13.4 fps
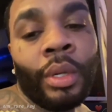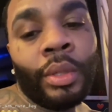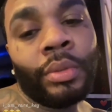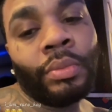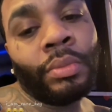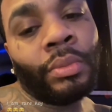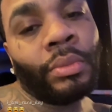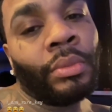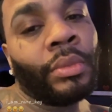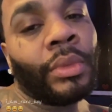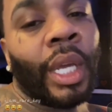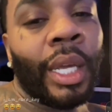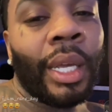
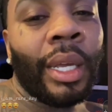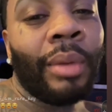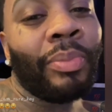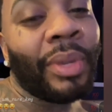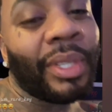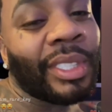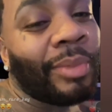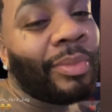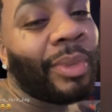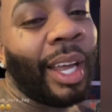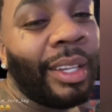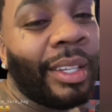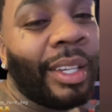Yeah, bit something
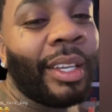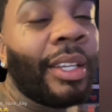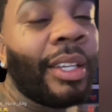like that.